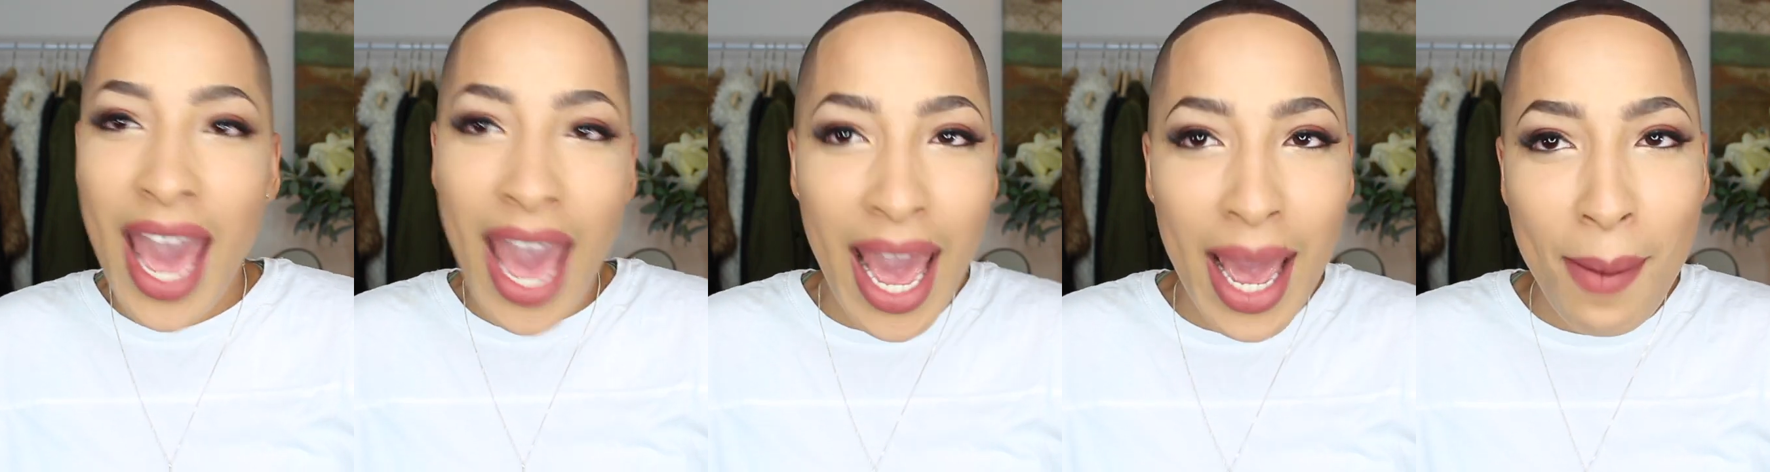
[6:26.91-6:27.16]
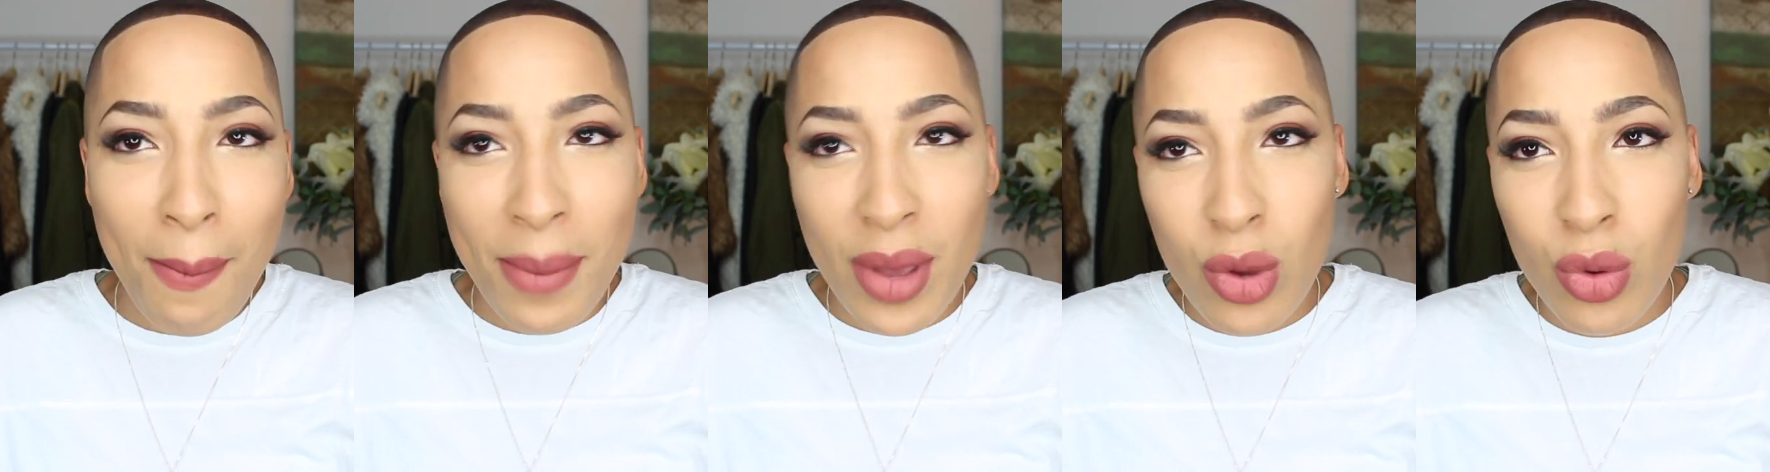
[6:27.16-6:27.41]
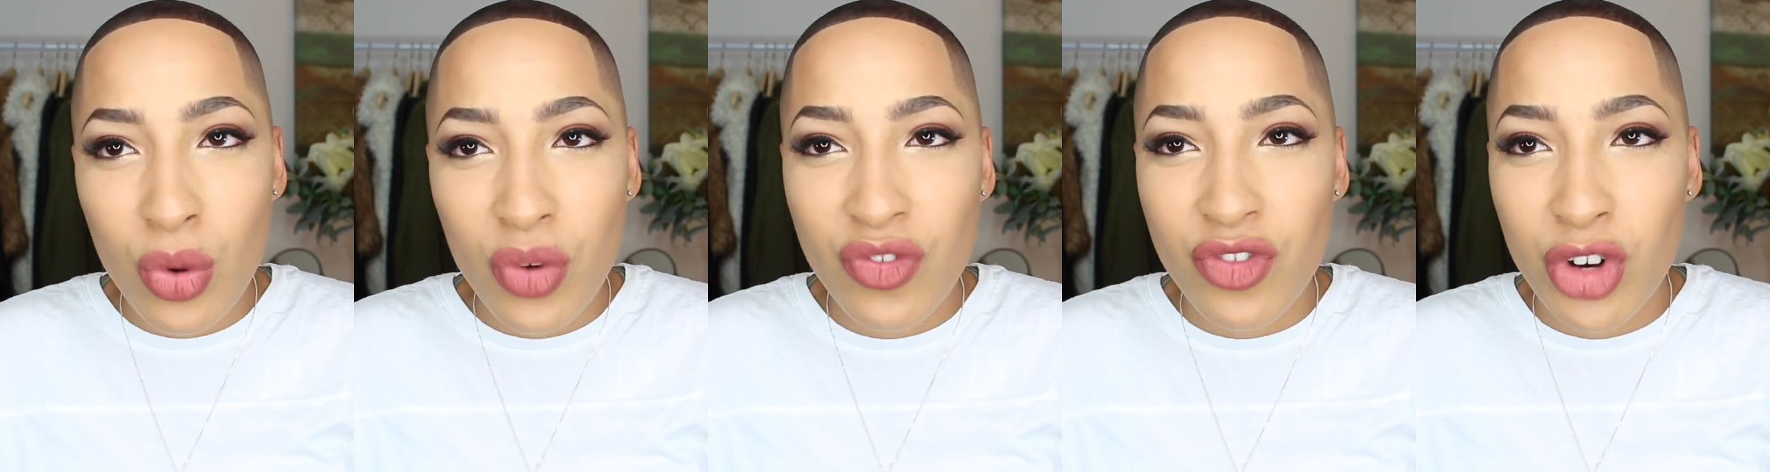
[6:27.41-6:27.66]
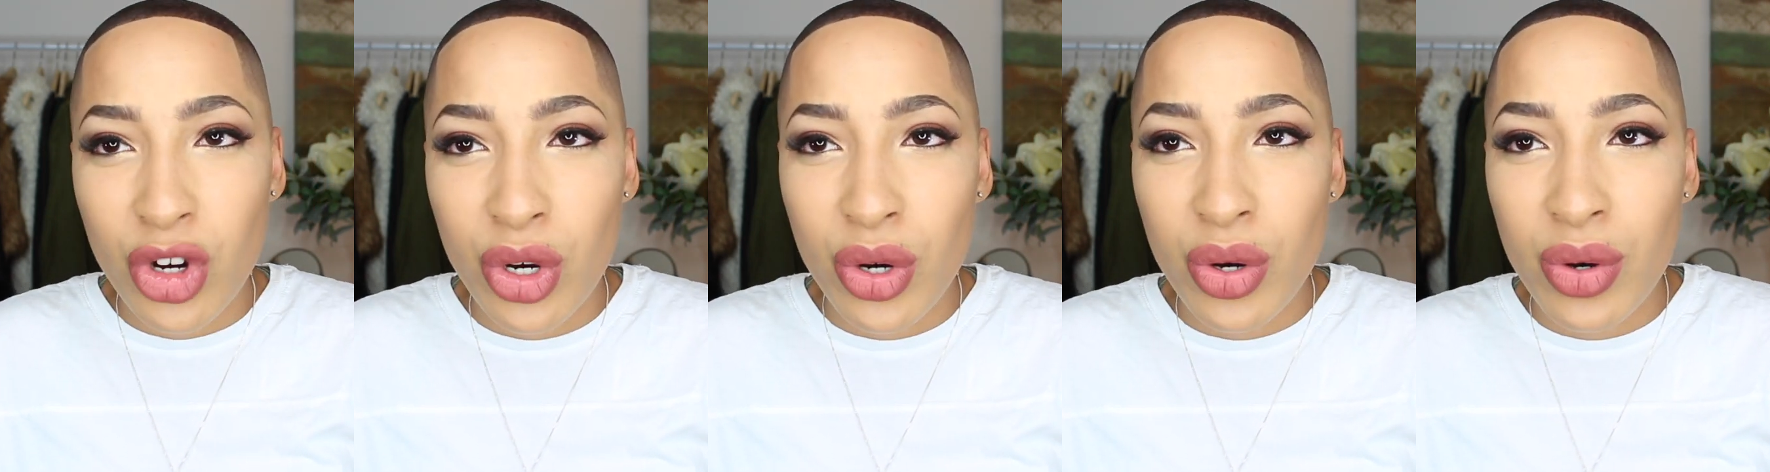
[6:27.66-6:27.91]
Hey,
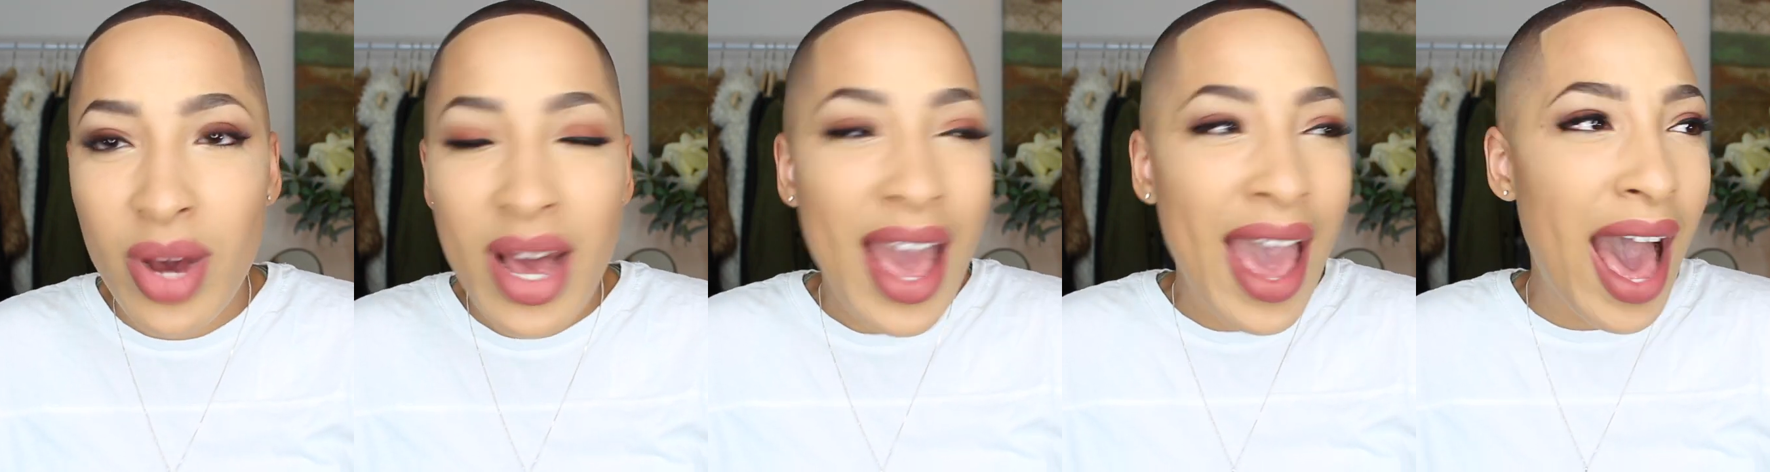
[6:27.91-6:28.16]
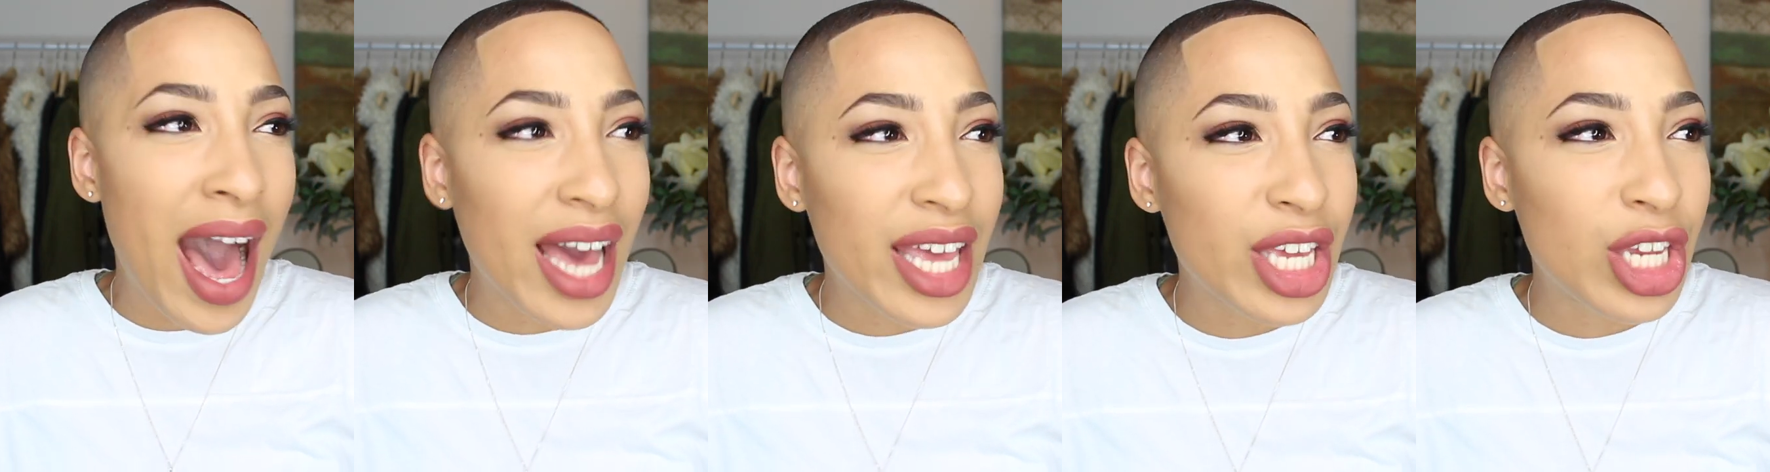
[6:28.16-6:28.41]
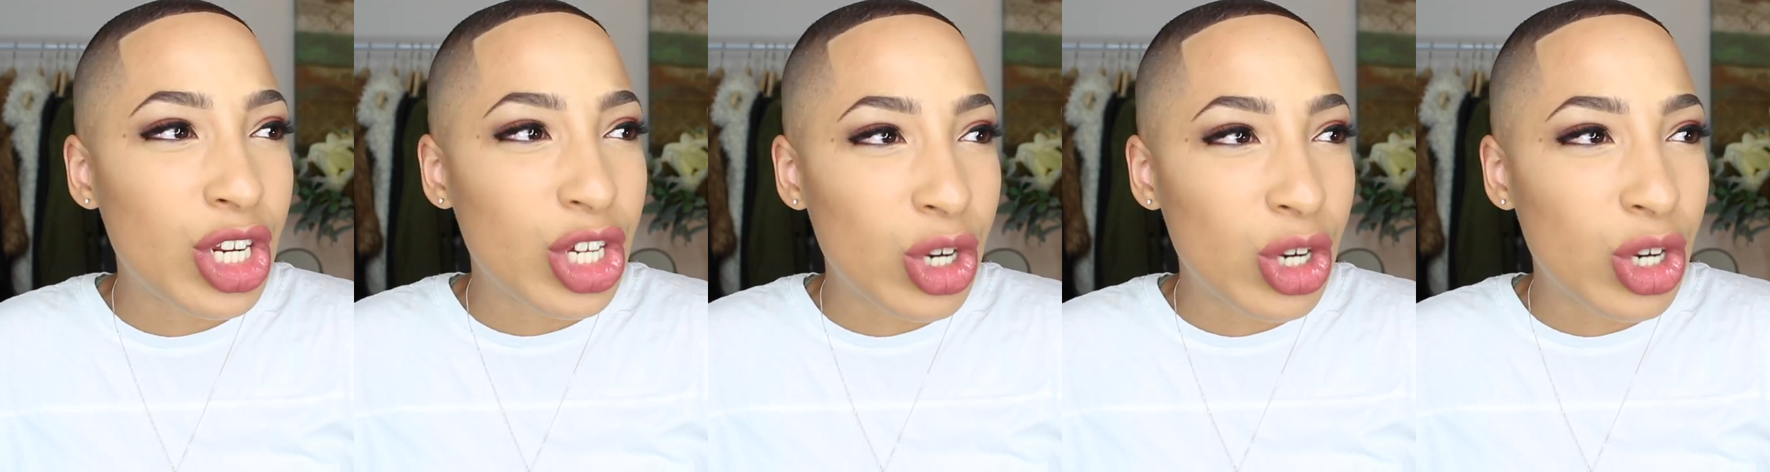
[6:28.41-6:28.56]
beautiful, how you